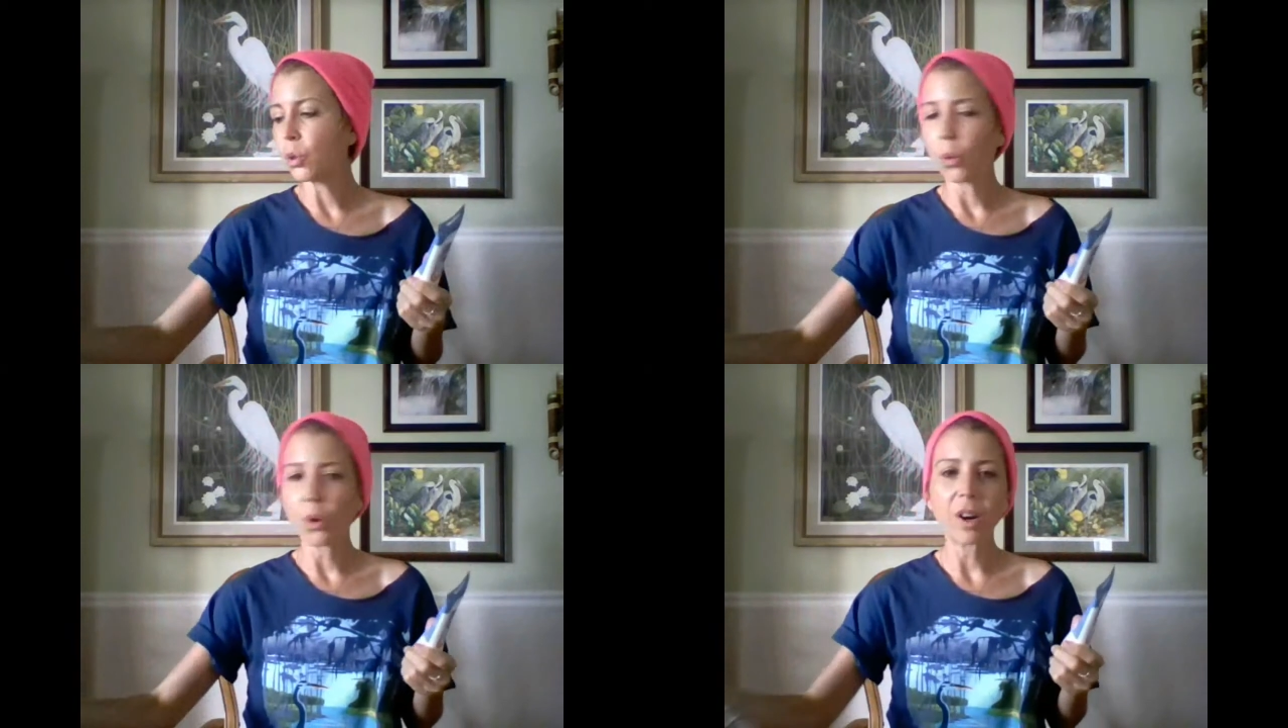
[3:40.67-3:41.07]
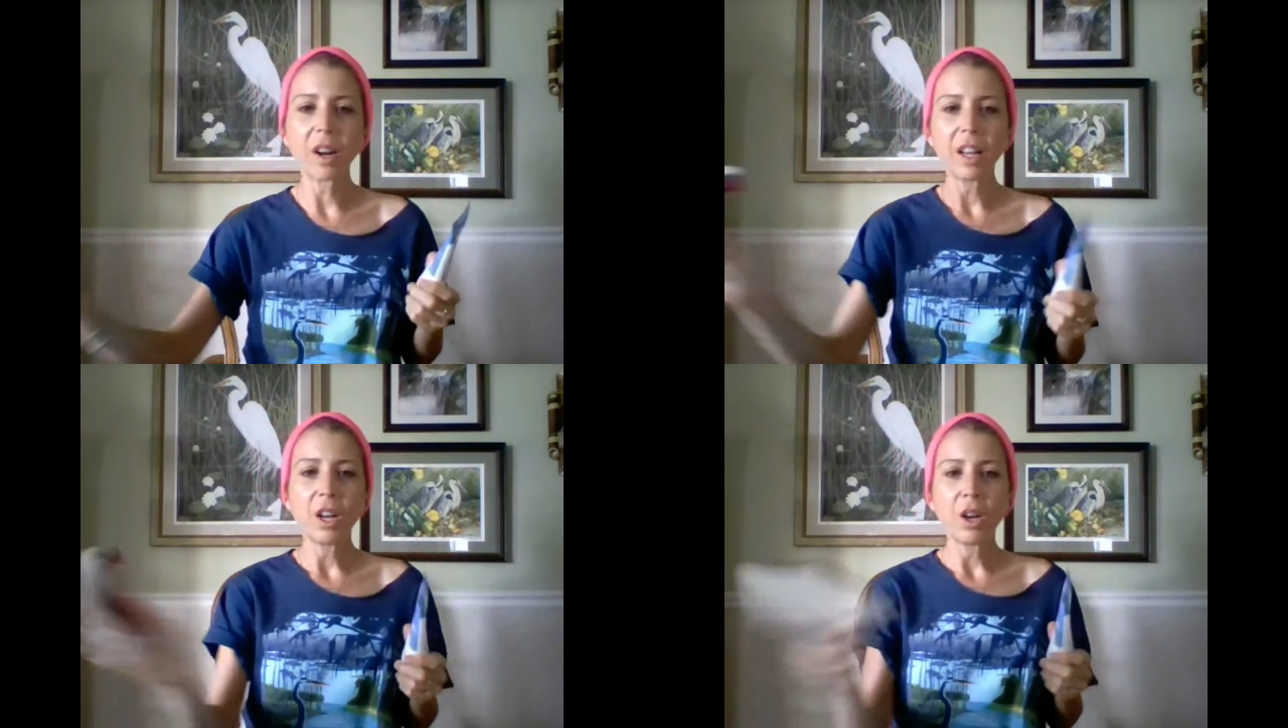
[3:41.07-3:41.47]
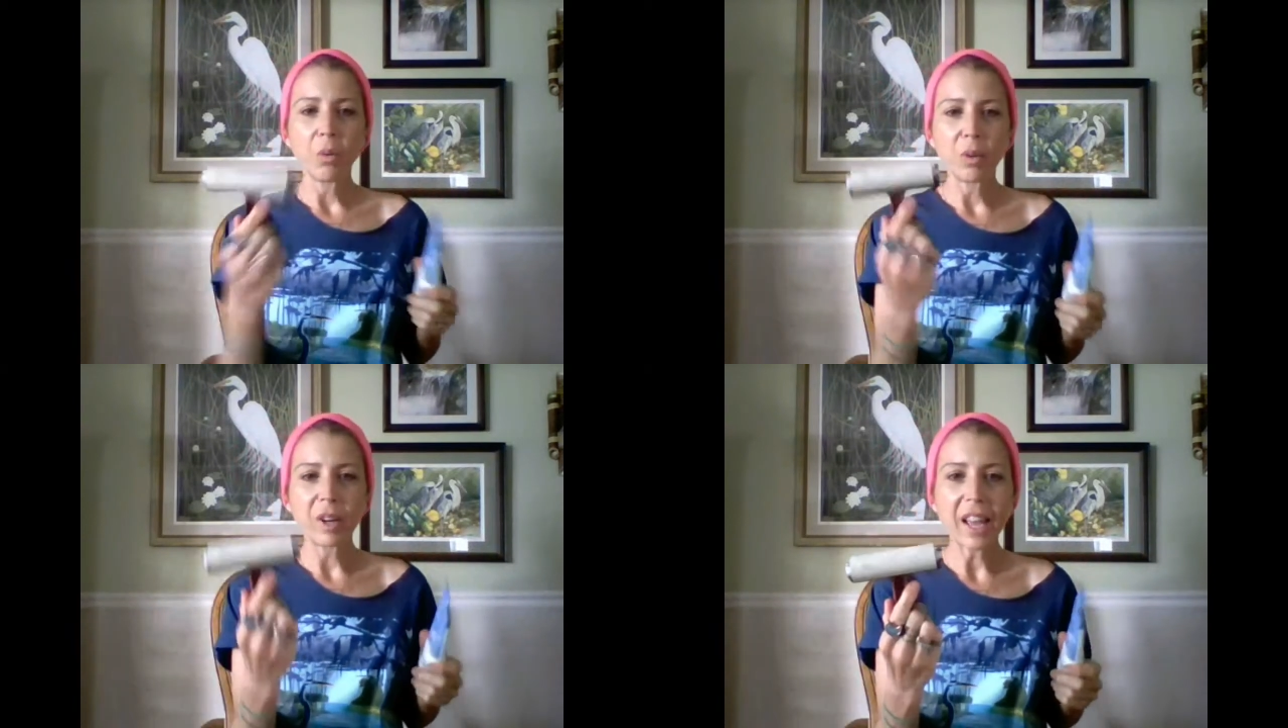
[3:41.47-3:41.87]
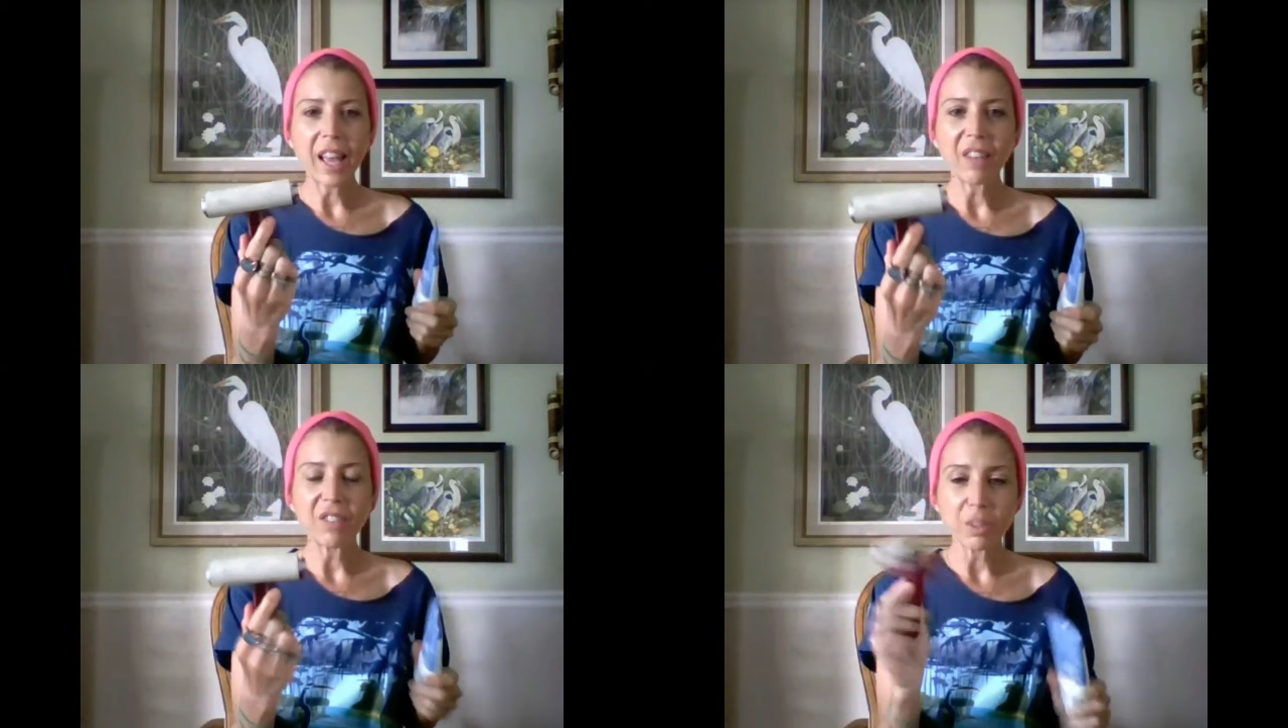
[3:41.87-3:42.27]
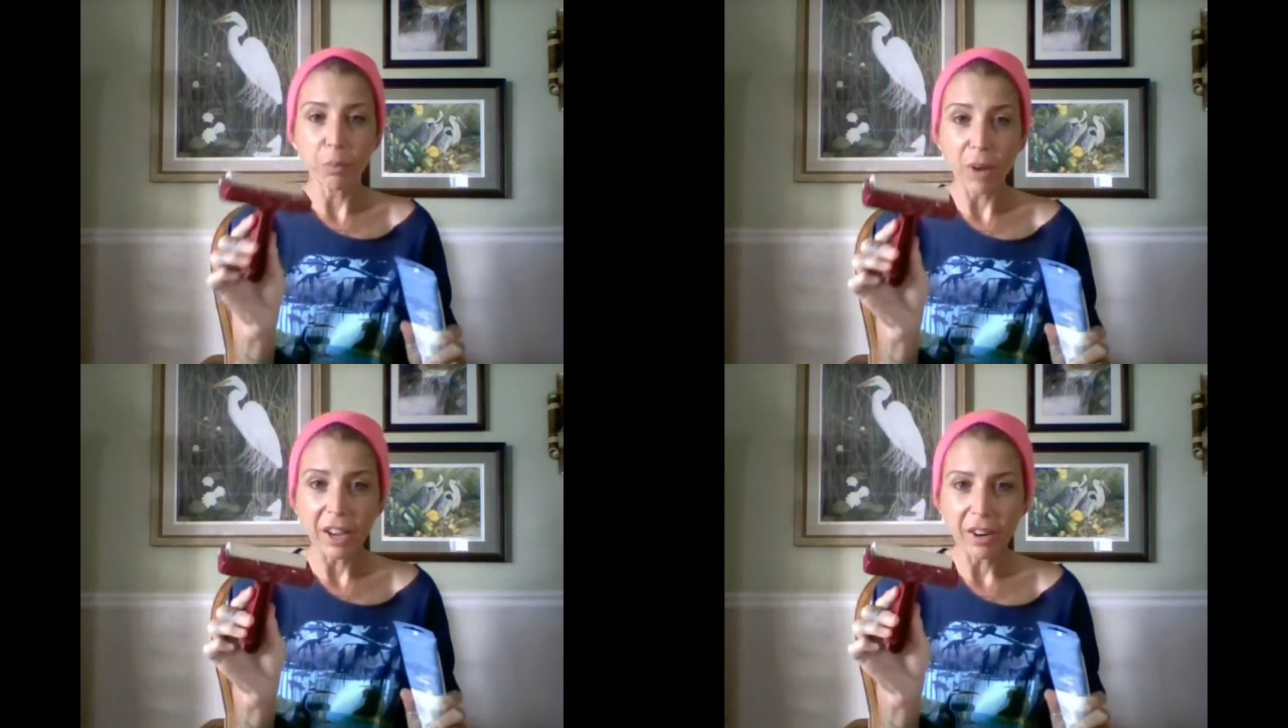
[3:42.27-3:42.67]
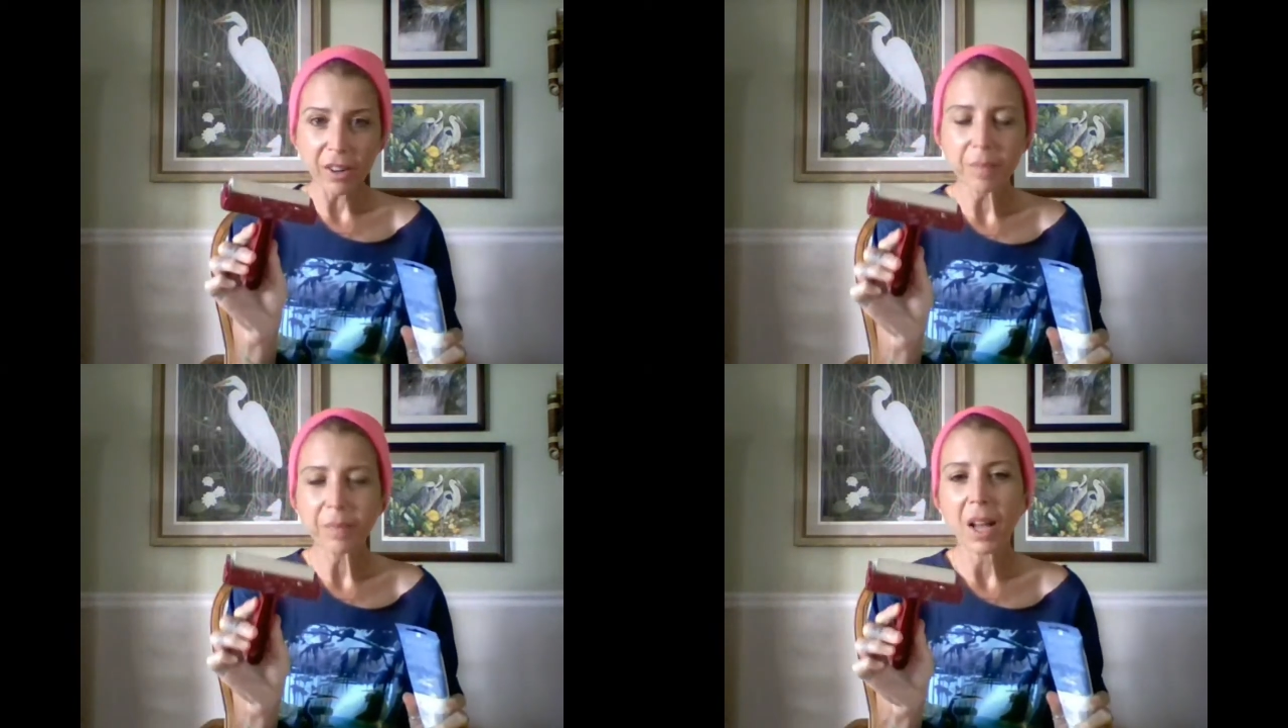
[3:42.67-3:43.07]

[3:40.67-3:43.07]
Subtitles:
or what I have is a brayer,